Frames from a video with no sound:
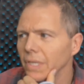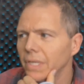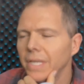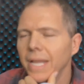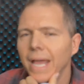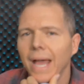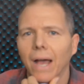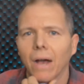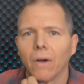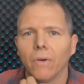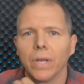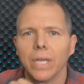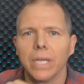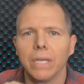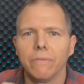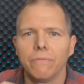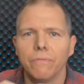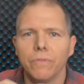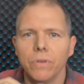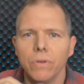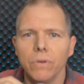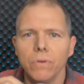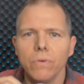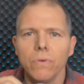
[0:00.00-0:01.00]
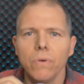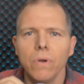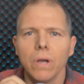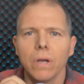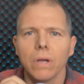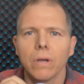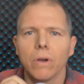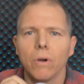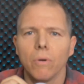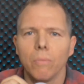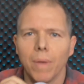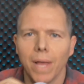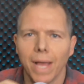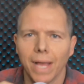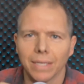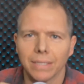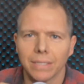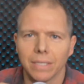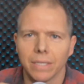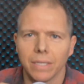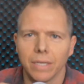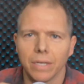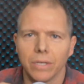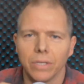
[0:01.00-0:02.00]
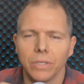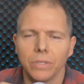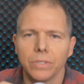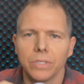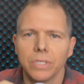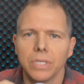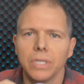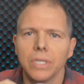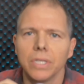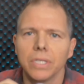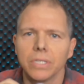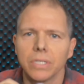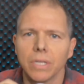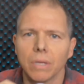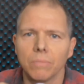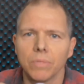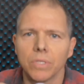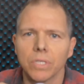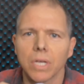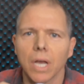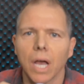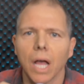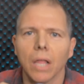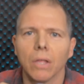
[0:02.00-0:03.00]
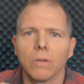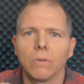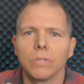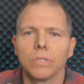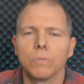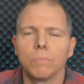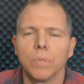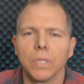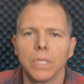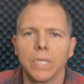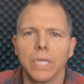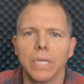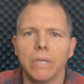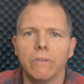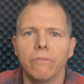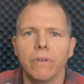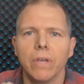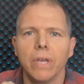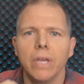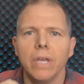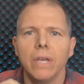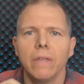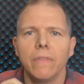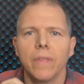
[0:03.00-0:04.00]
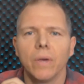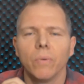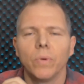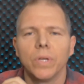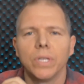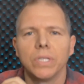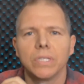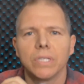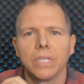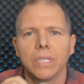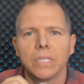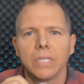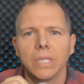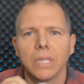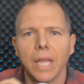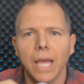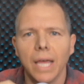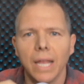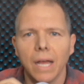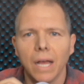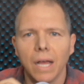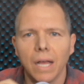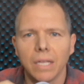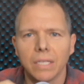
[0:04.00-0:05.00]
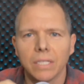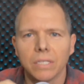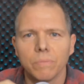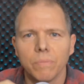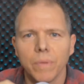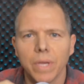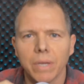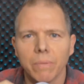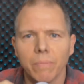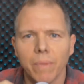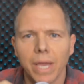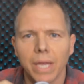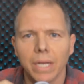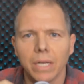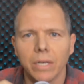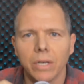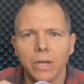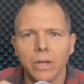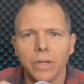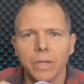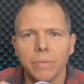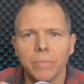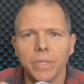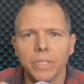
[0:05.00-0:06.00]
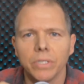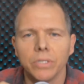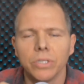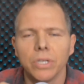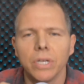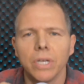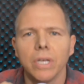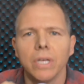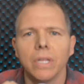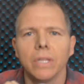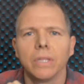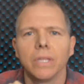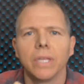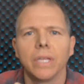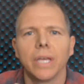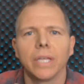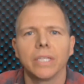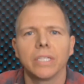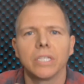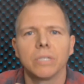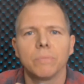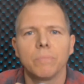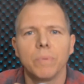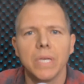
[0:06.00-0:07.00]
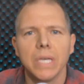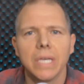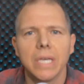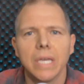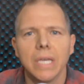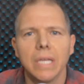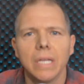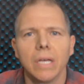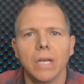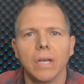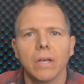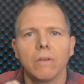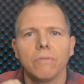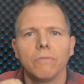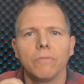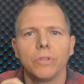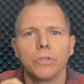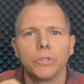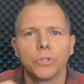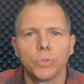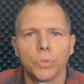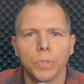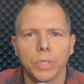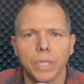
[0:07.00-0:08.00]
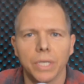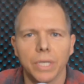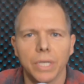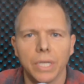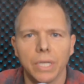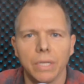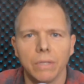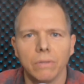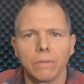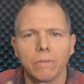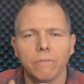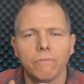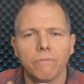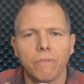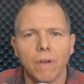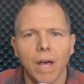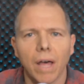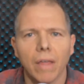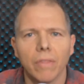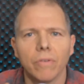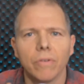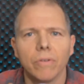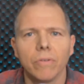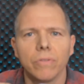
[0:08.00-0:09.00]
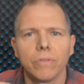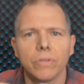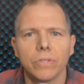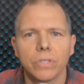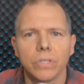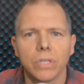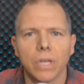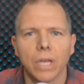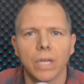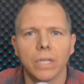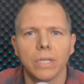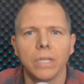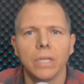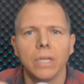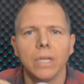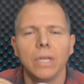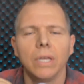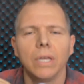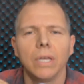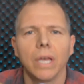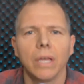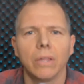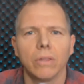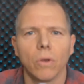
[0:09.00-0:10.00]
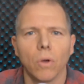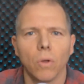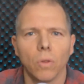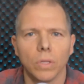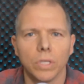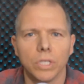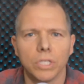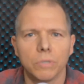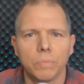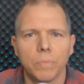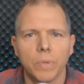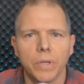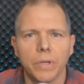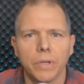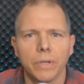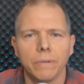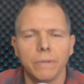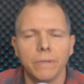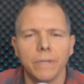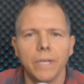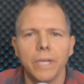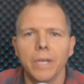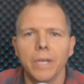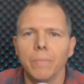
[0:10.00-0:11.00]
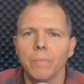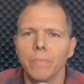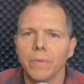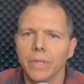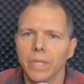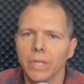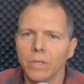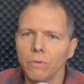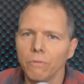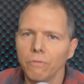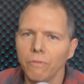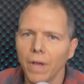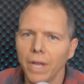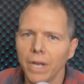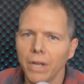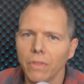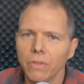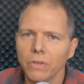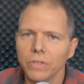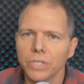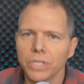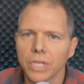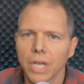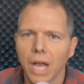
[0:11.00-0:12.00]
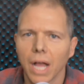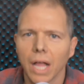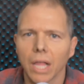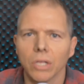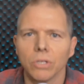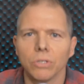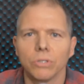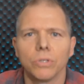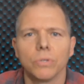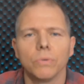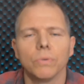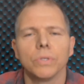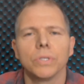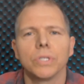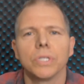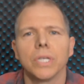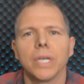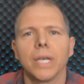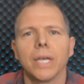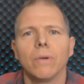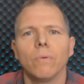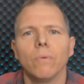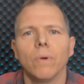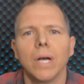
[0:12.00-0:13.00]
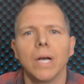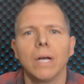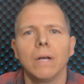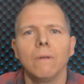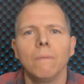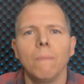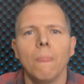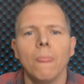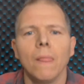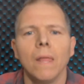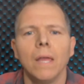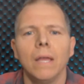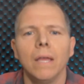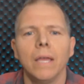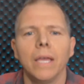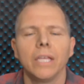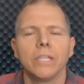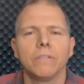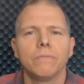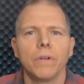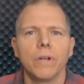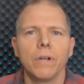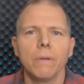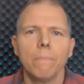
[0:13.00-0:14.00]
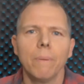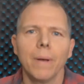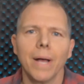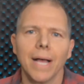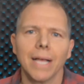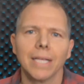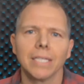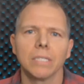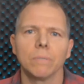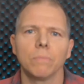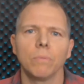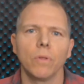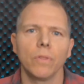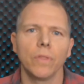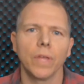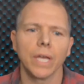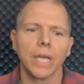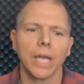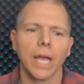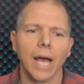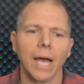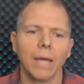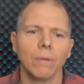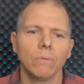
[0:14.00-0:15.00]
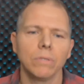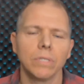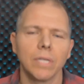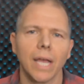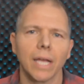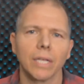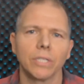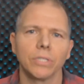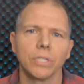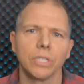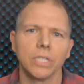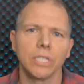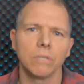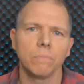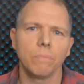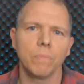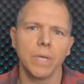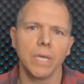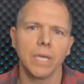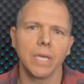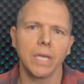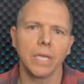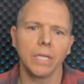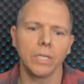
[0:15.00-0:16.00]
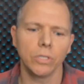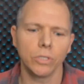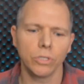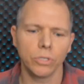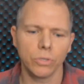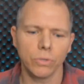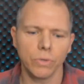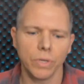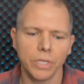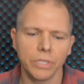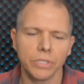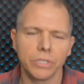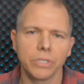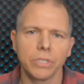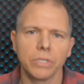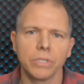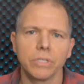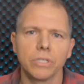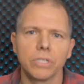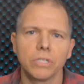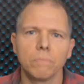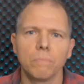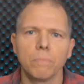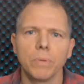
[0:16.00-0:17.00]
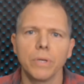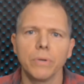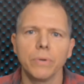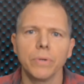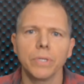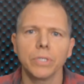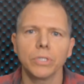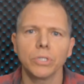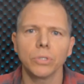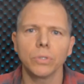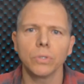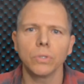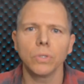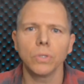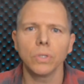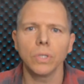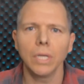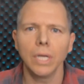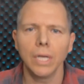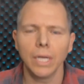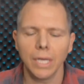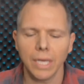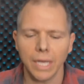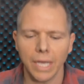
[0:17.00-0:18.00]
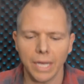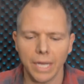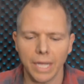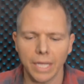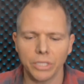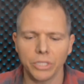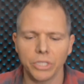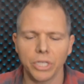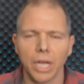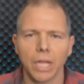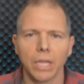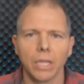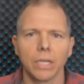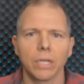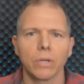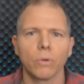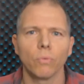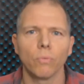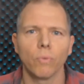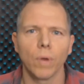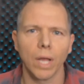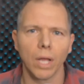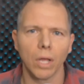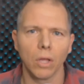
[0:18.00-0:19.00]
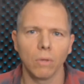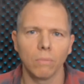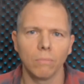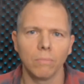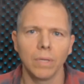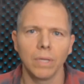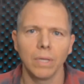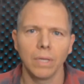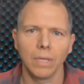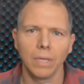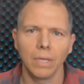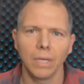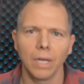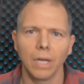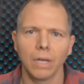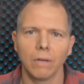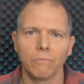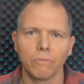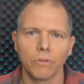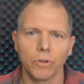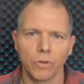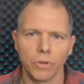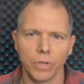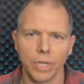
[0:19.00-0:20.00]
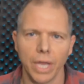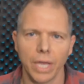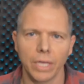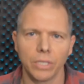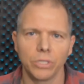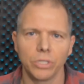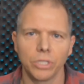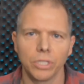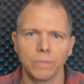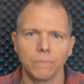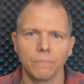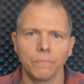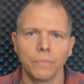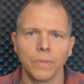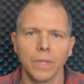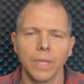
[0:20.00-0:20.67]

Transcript: Now, if you go back to there, you'll see that some scholars believe that when it says, Let us make man in our image, that that's speaking of the Trinity, the Father, the Son, and the Holy Spirit. But then you'll find other scholars who will say, Well, it's very possible that God was actually speaking to his spiritual and angelic realm of creation.